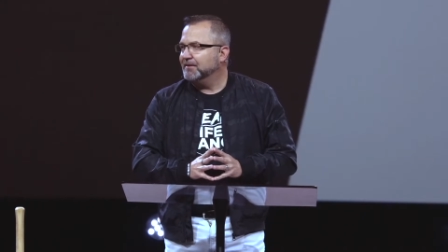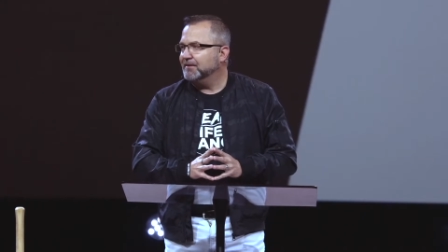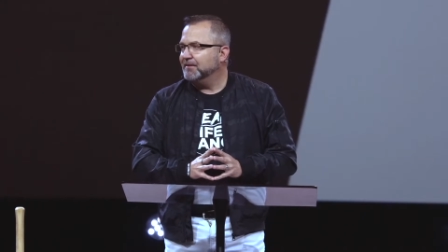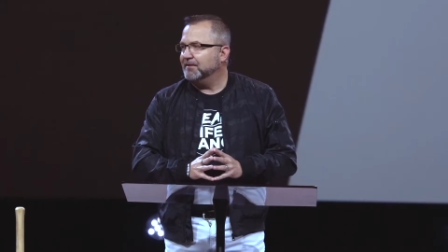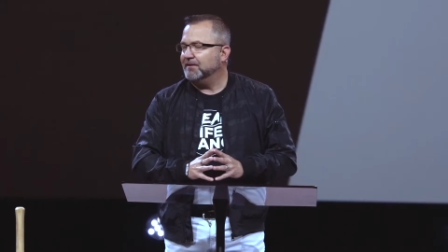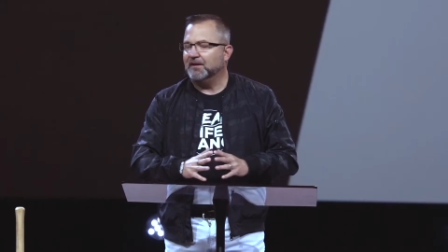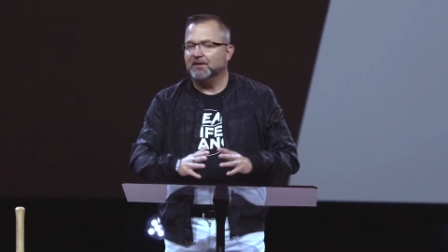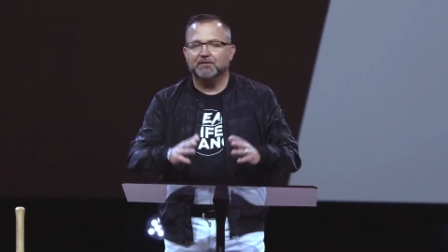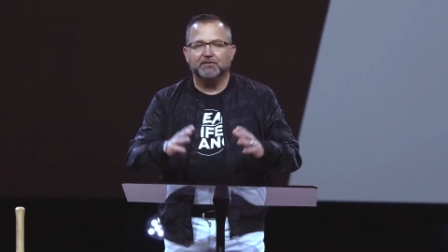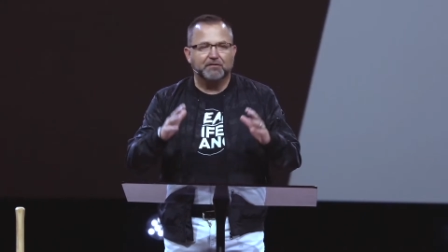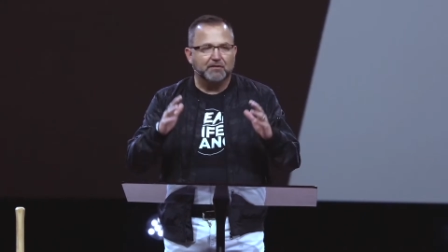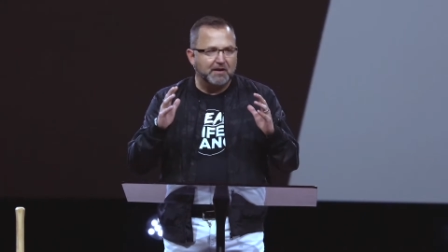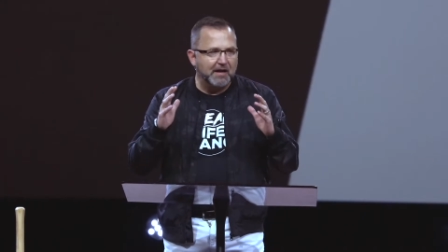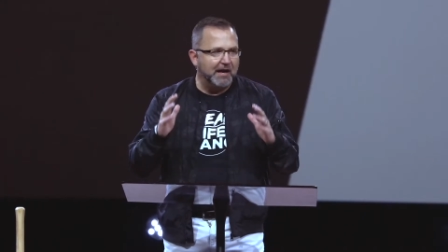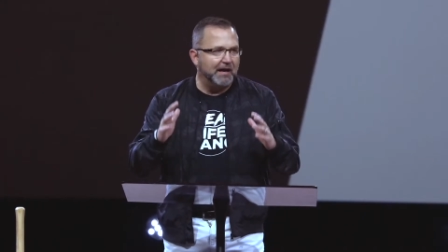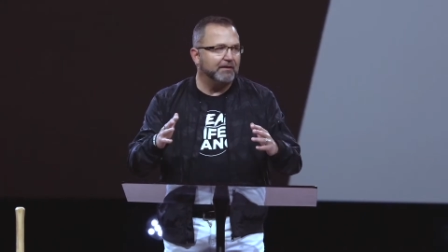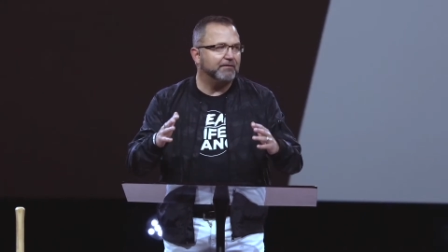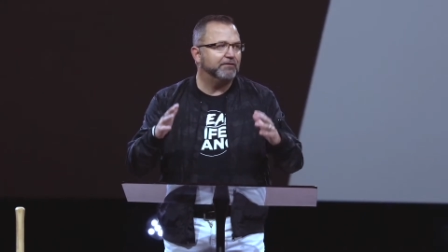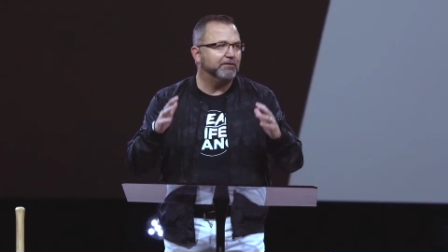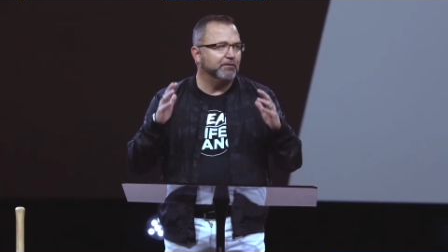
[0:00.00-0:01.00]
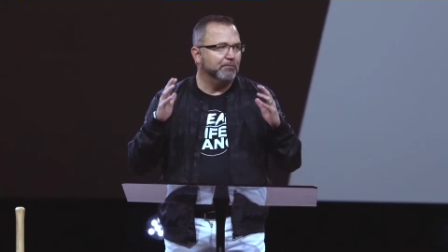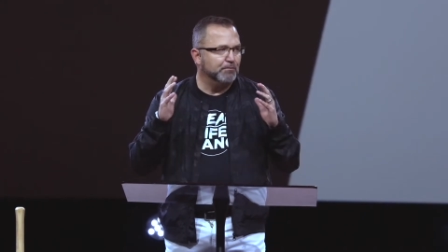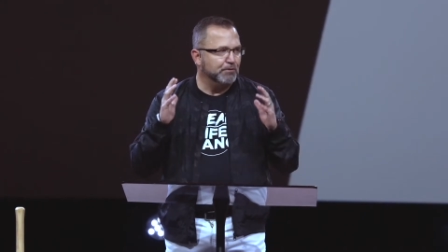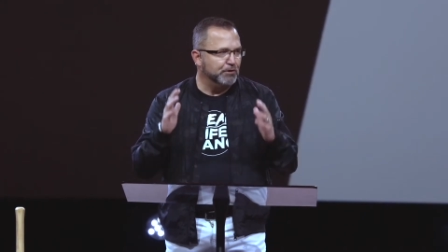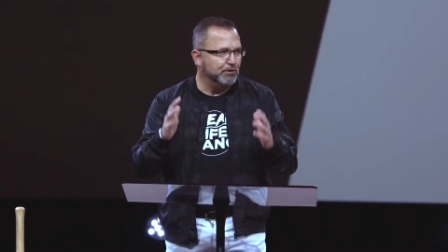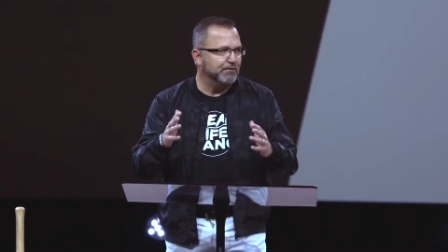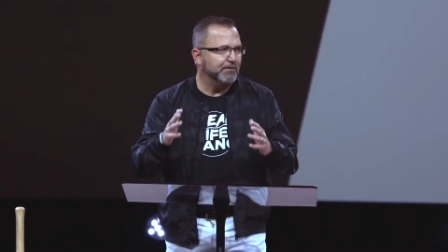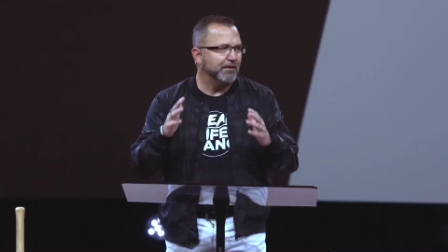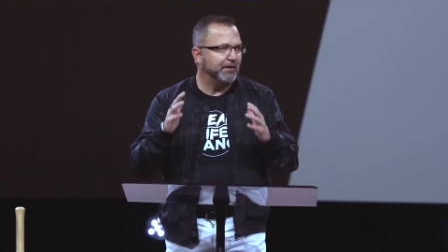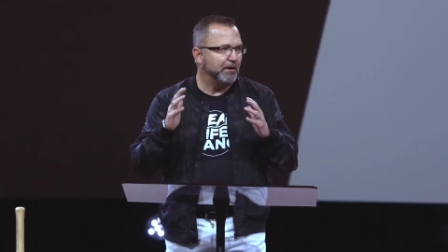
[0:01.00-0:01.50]
needs God to
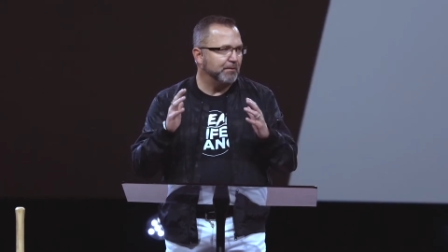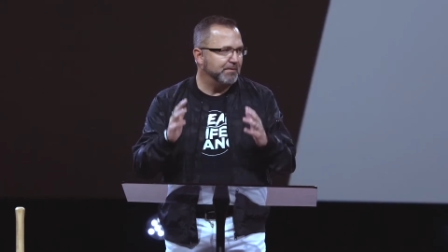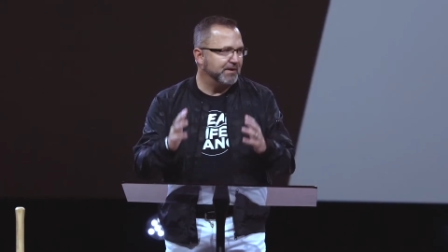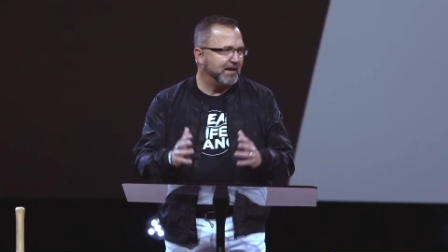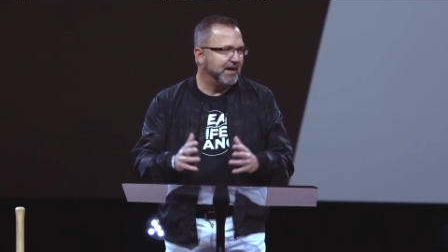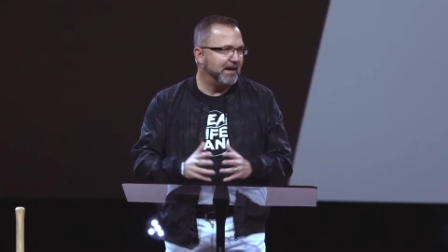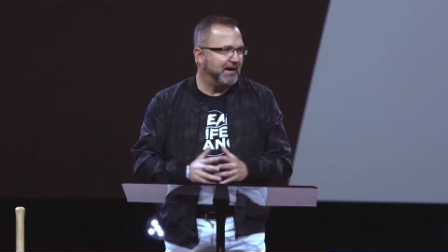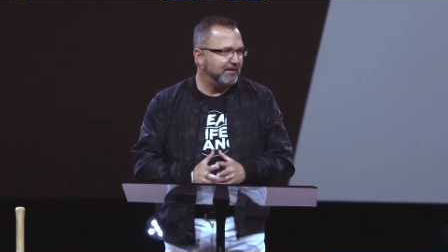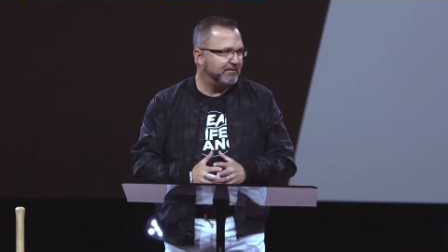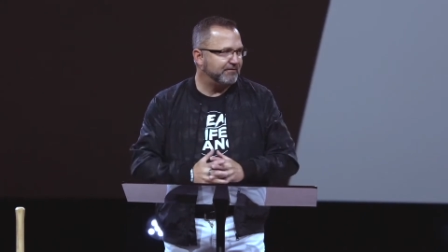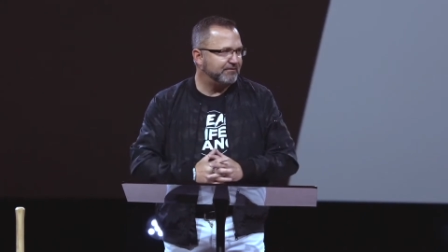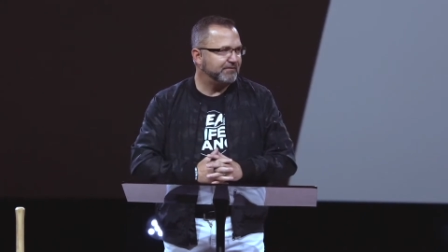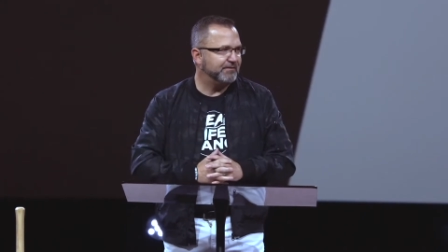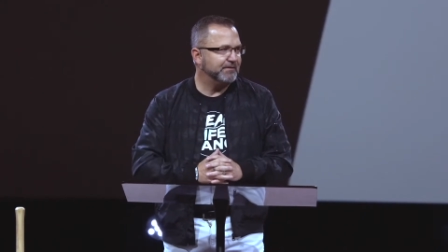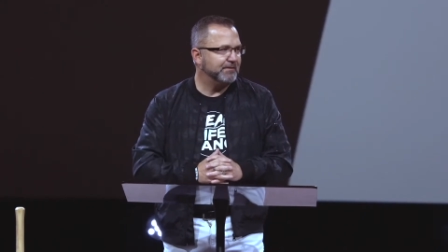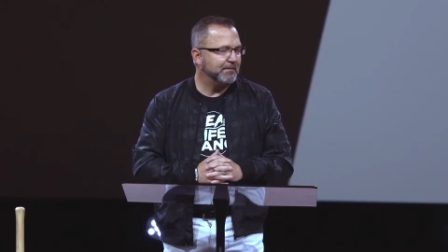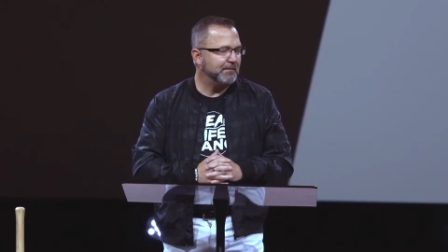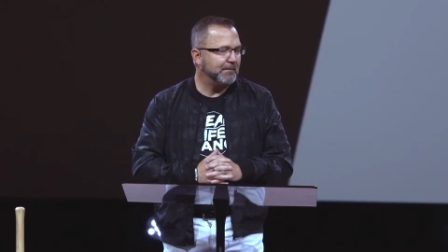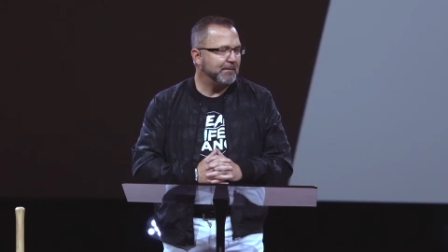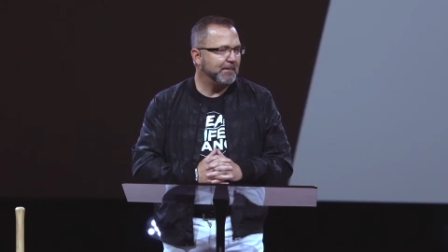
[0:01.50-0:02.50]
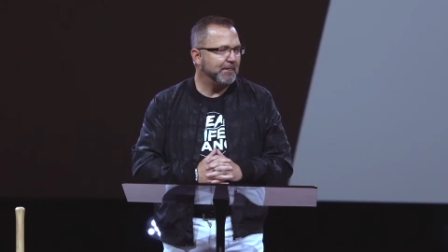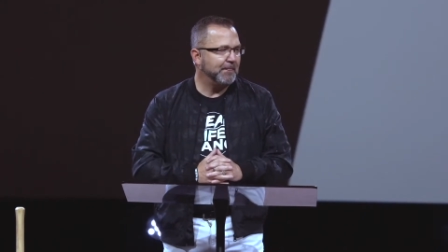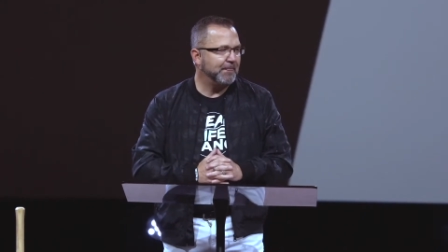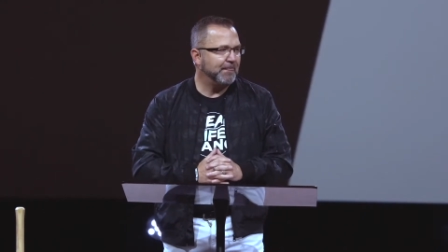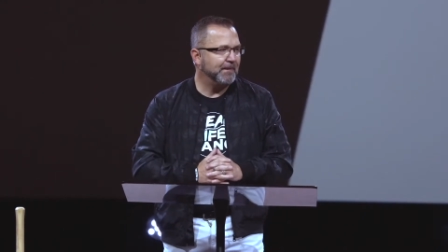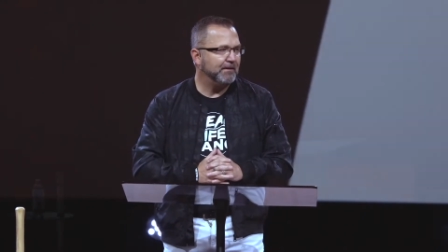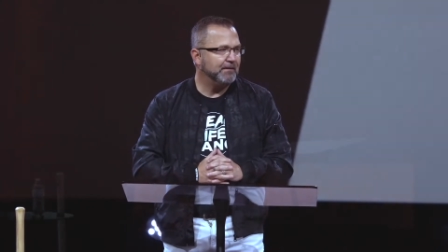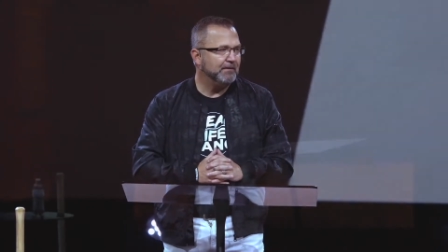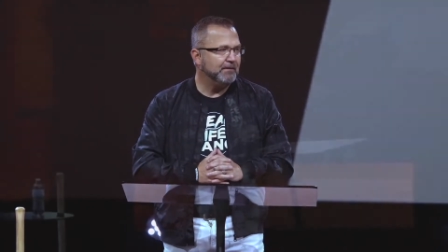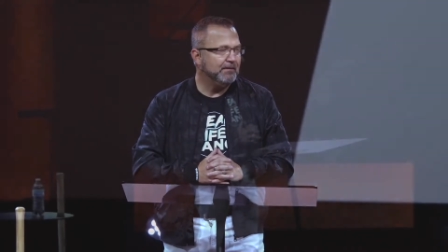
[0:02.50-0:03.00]
move on our behalf.
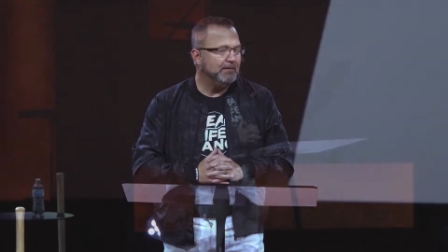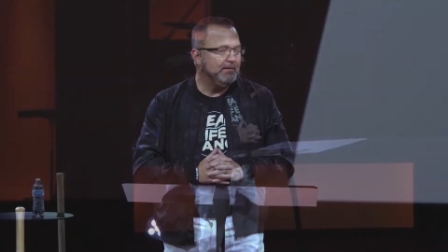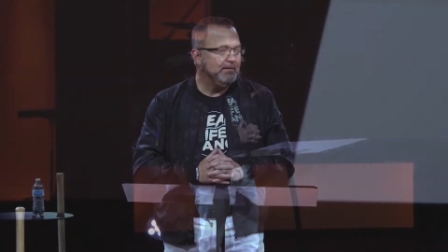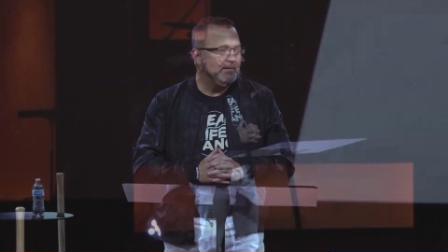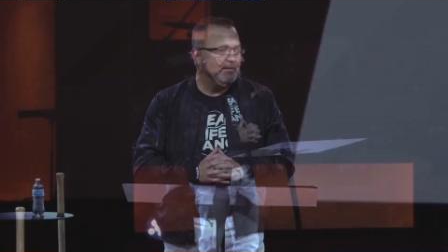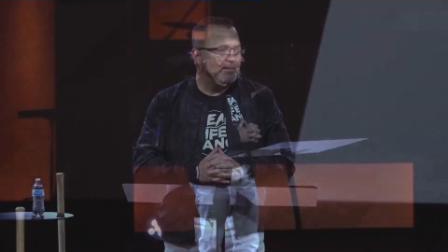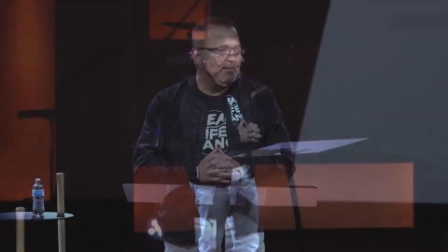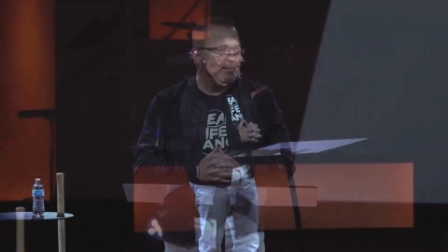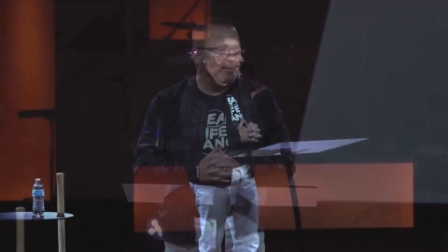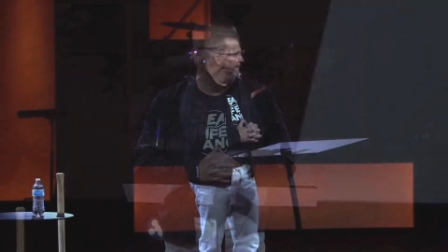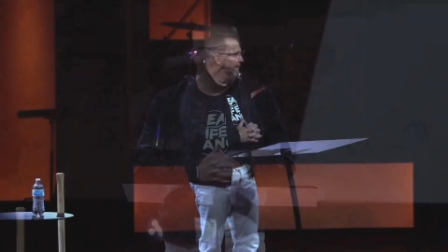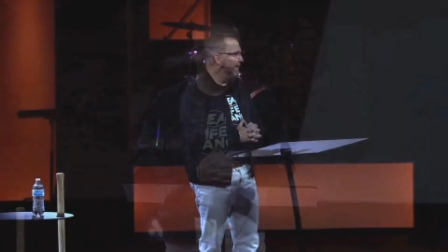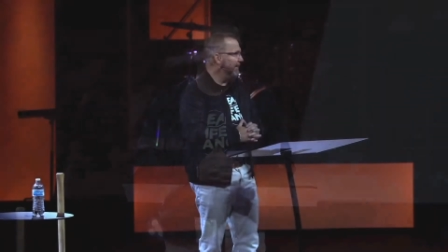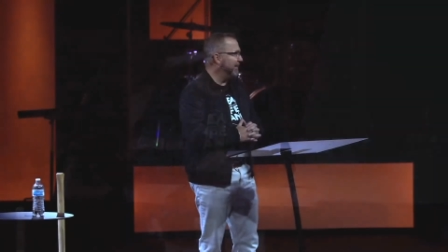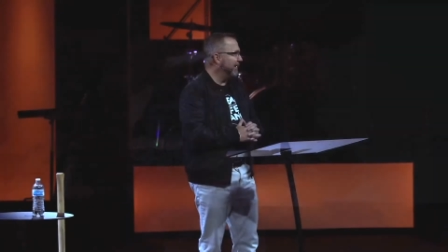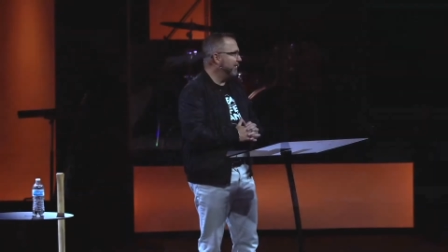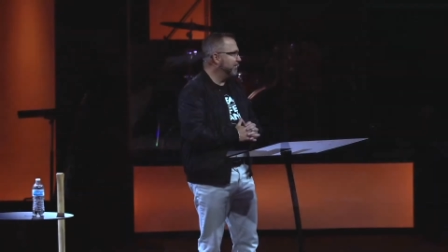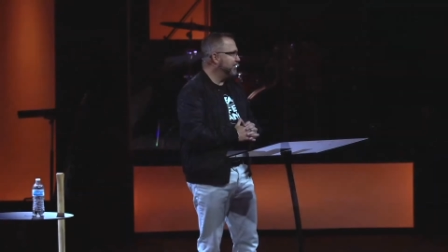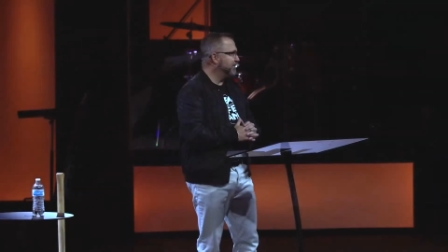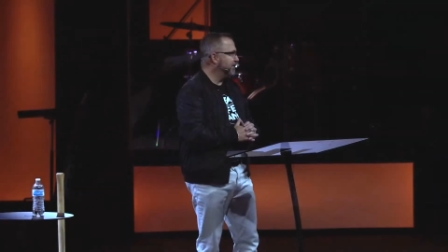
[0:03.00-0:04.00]
And I was